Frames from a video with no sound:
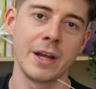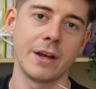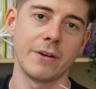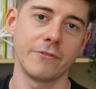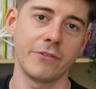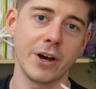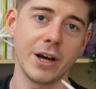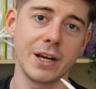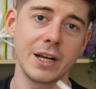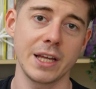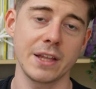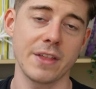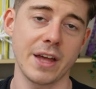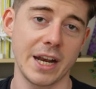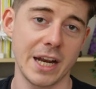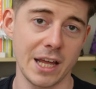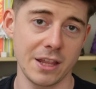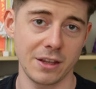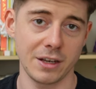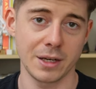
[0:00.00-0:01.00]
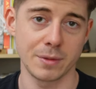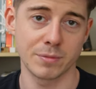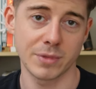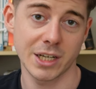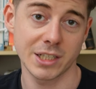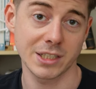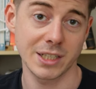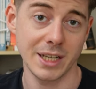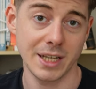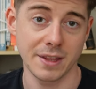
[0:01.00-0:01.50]
And finally, that ethylene
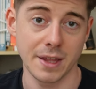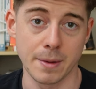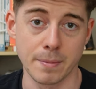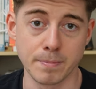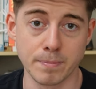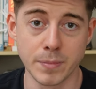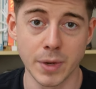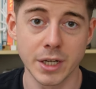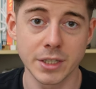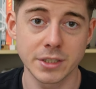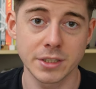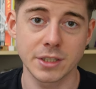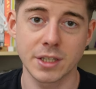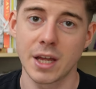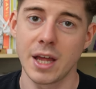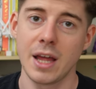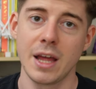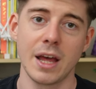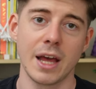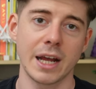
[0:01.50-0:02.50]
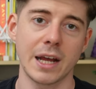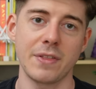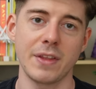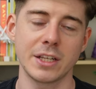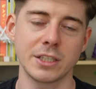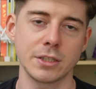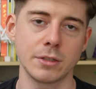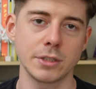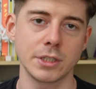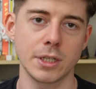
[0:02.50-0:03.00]
brassylate, that musk, again,
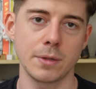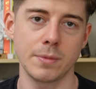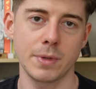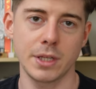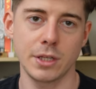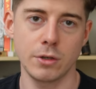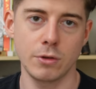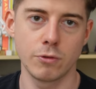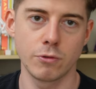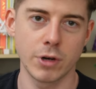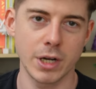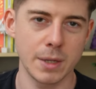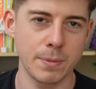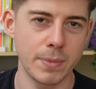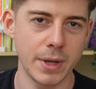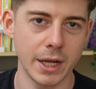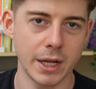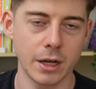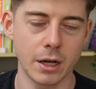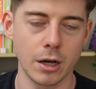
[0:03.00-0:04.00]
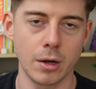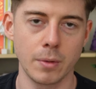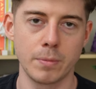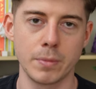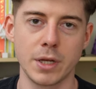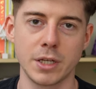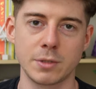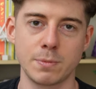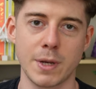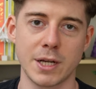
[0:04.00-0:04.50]
that's not something you really pick
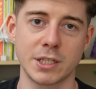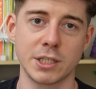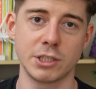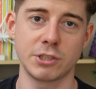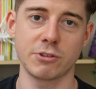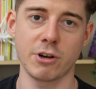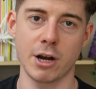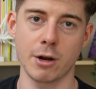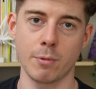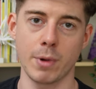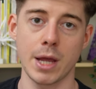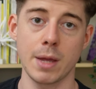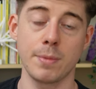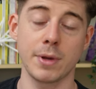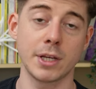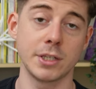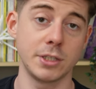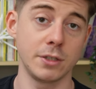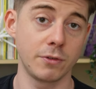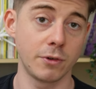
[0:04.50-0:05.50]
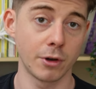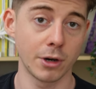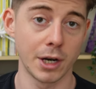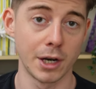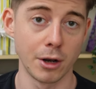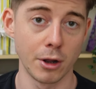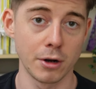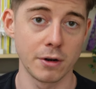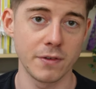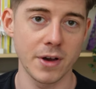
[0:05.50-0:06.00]
up, especially straight away, because you've got a
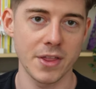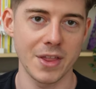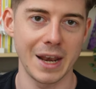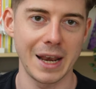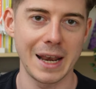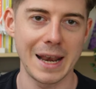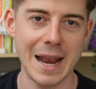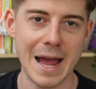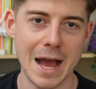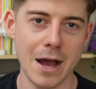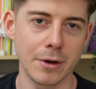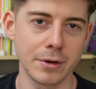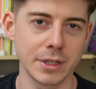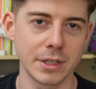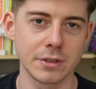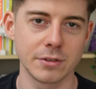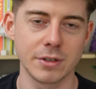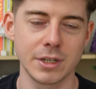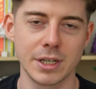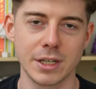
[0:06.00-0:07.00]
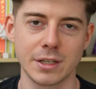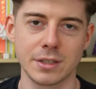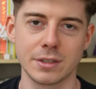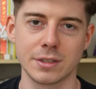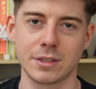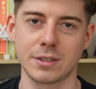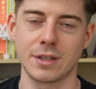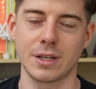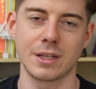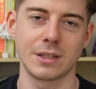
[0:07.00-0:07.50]
lot of other loud
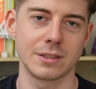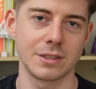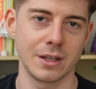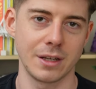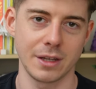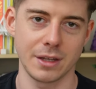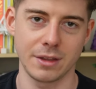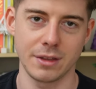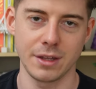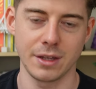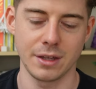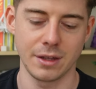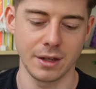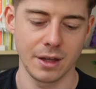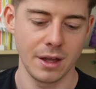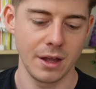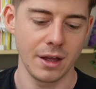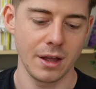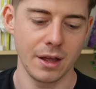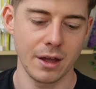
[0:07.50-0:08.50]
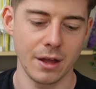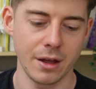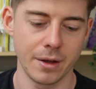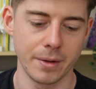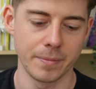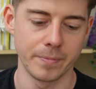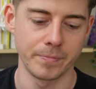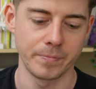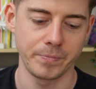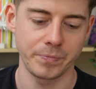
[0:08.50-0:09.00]
ingredients, things like the
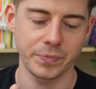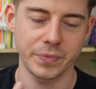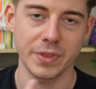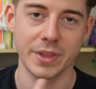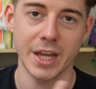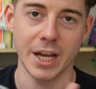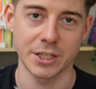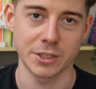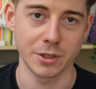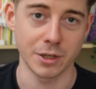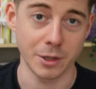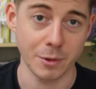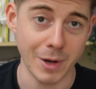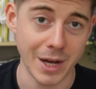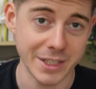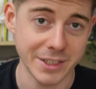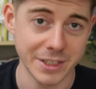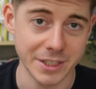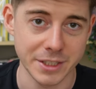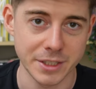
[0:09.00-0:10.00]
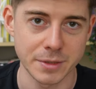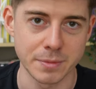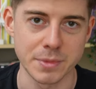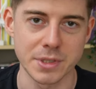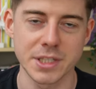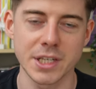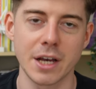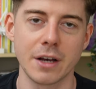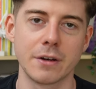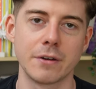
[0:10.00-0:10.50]
actual aquatics
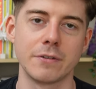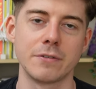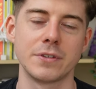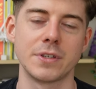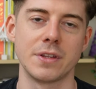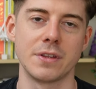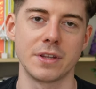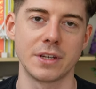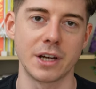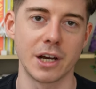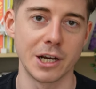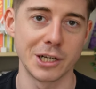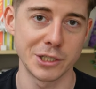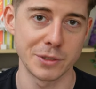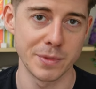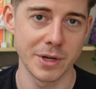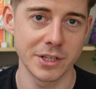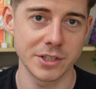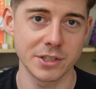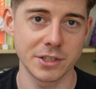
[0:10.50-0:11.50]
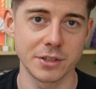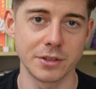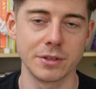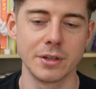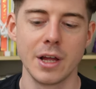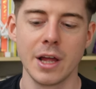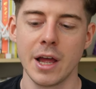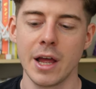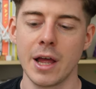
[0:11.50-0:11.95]
themselves and the dihydromercinol.